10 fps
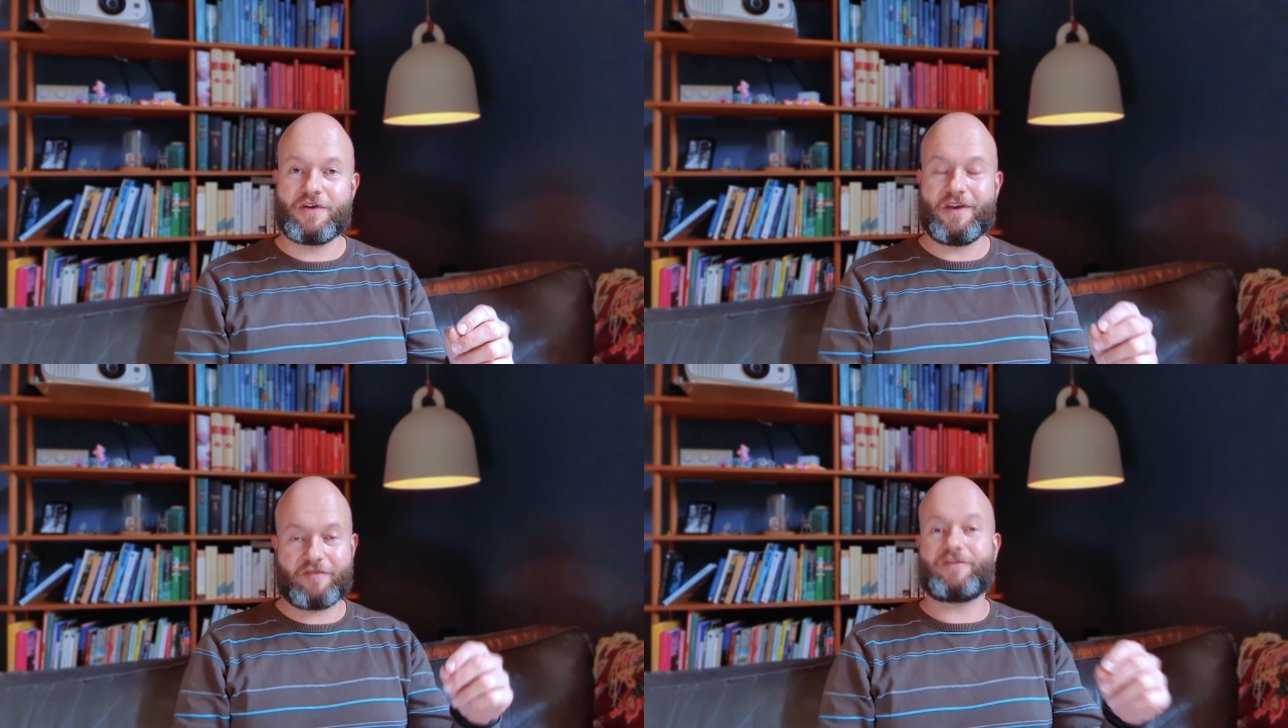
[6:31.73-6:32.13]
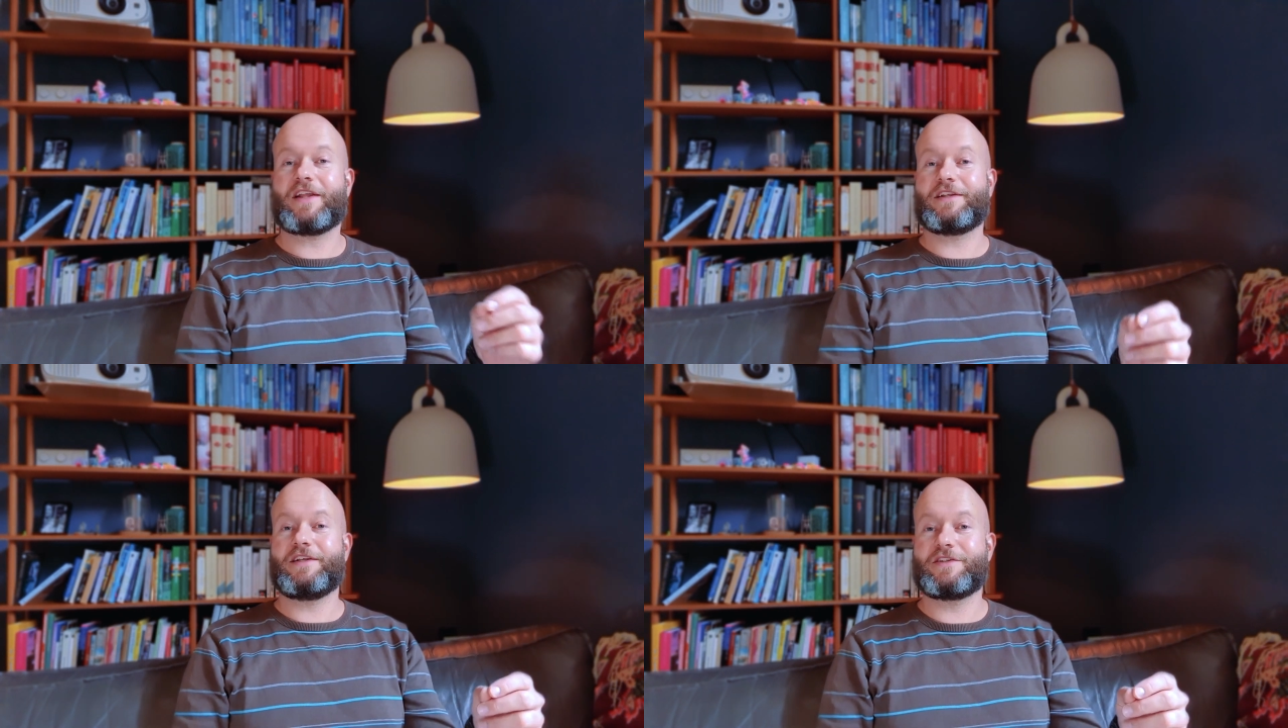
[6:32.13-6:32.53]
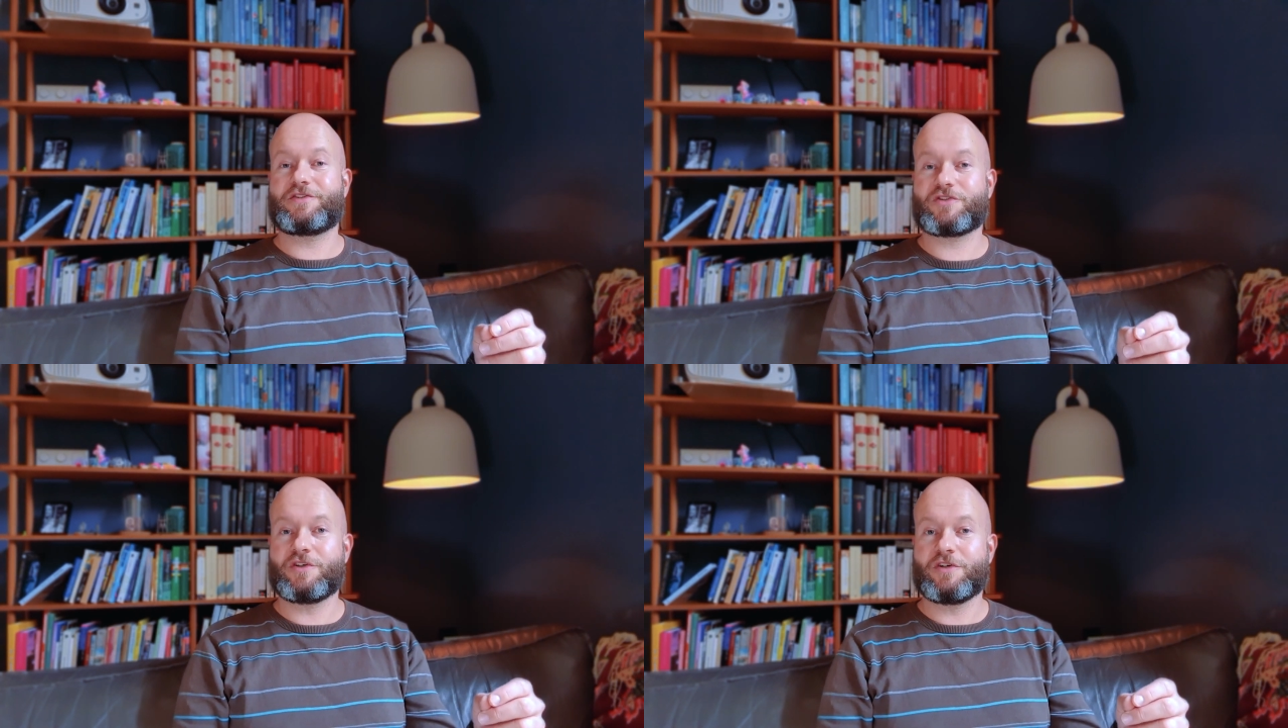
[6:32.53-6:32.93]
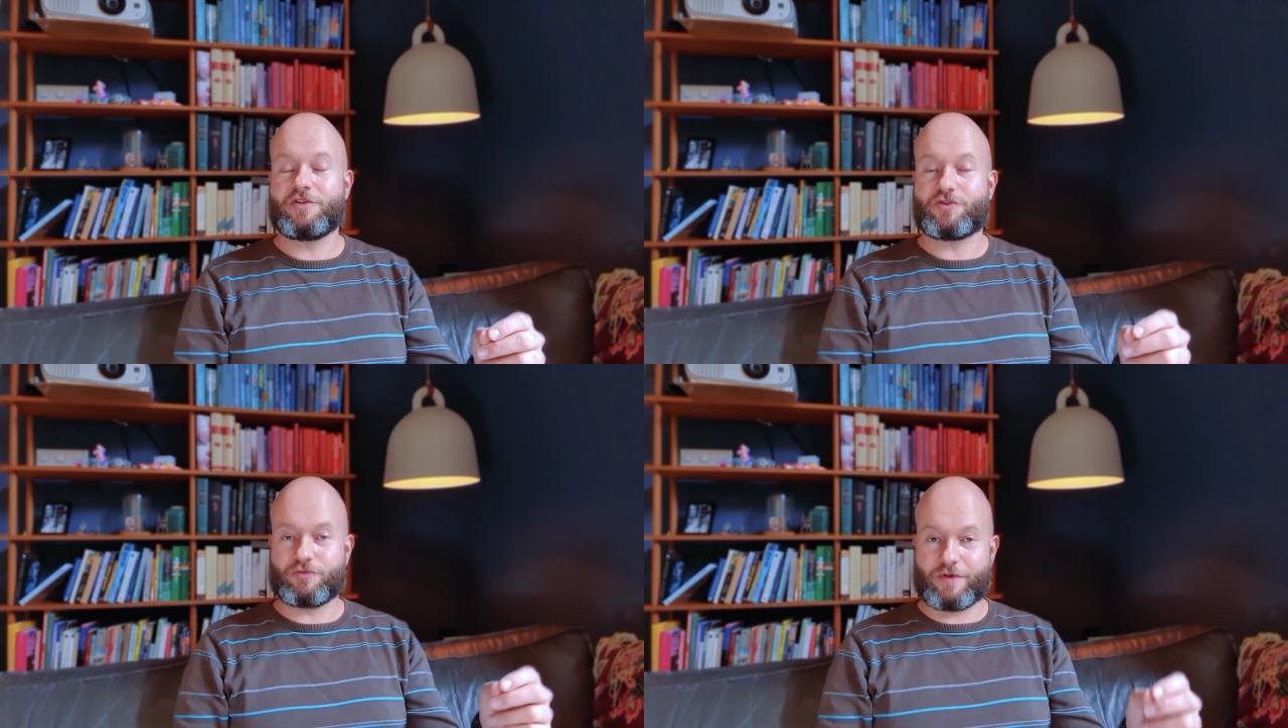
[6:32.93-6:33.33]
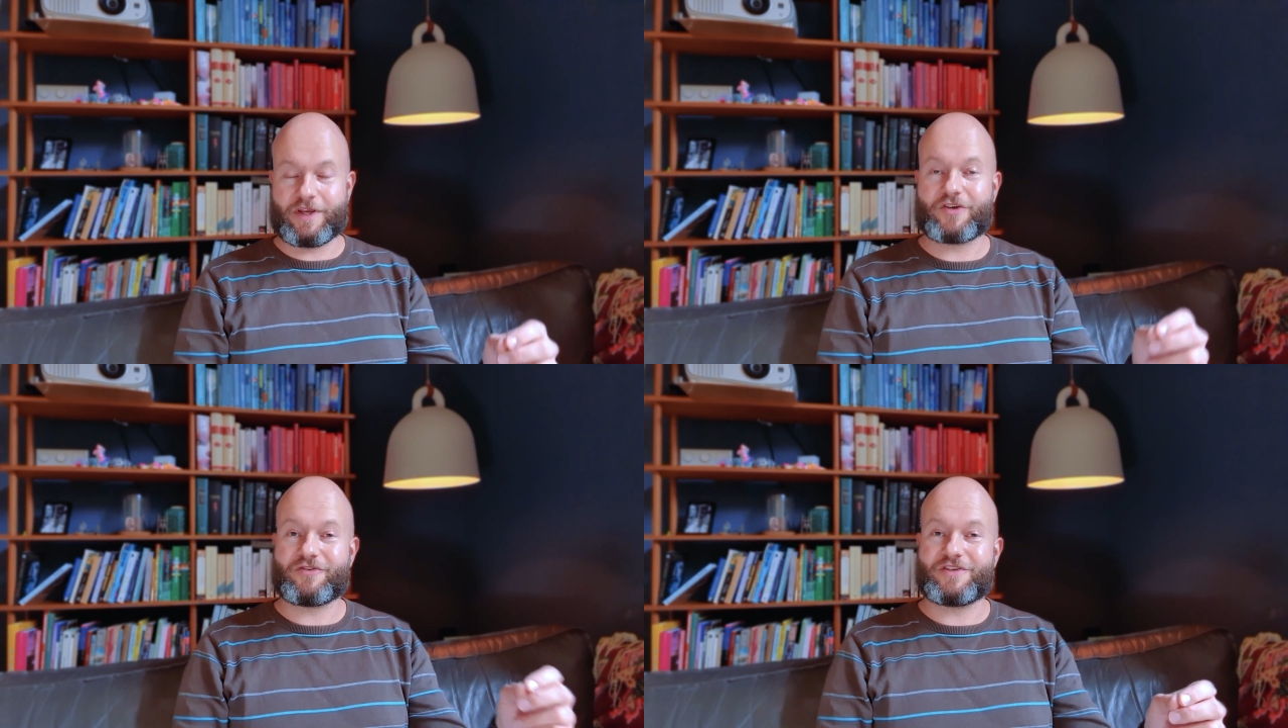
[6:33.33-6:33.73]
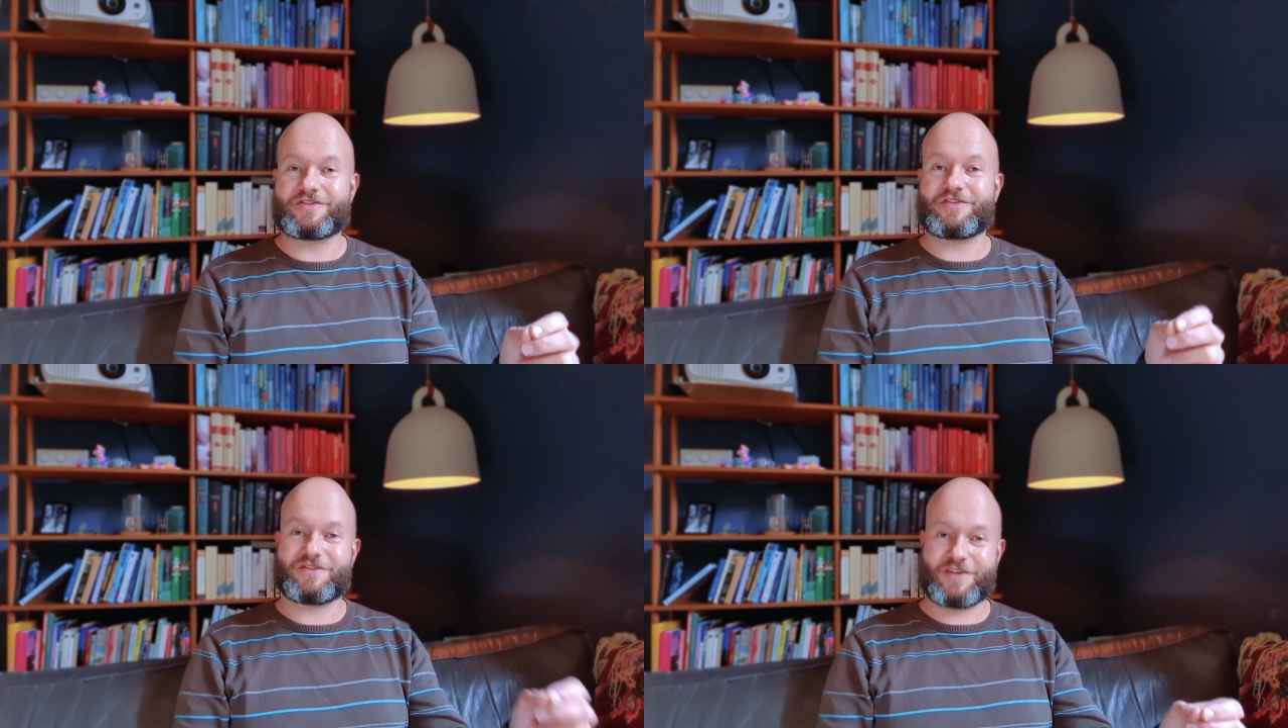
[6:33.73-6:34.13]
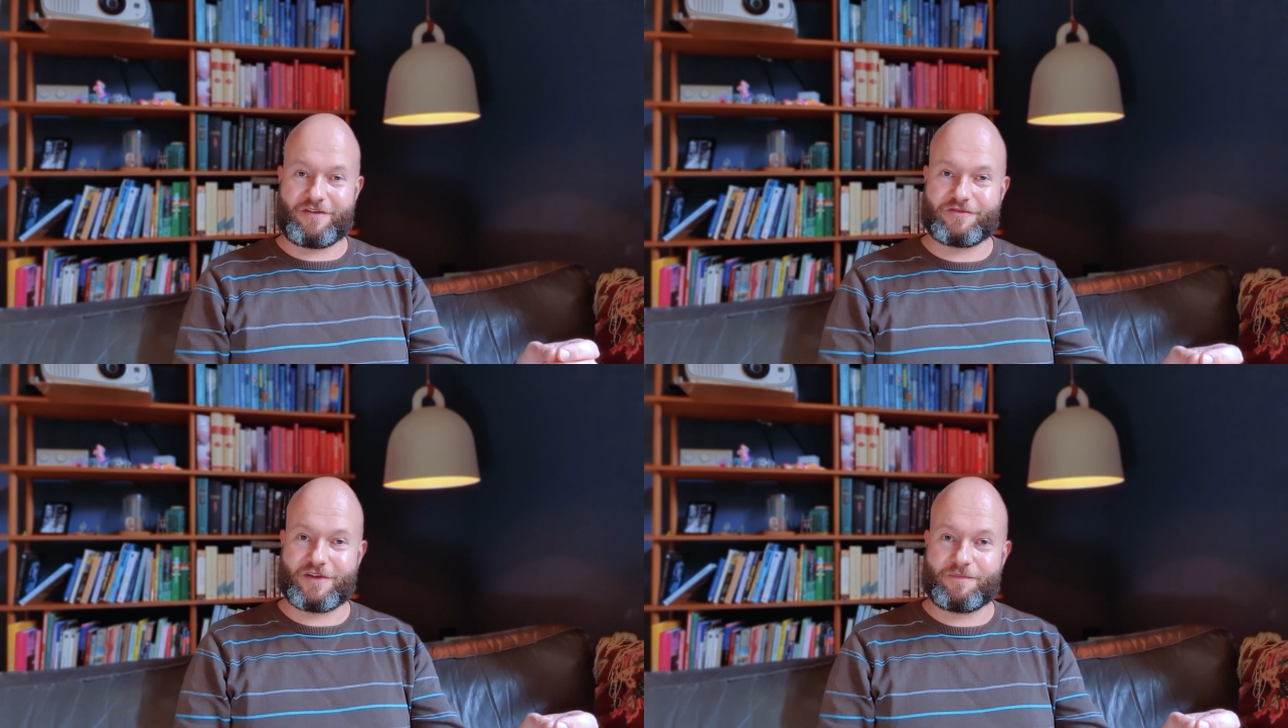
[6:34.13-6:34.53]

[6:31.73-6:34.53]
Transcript: if that leads to increased safety.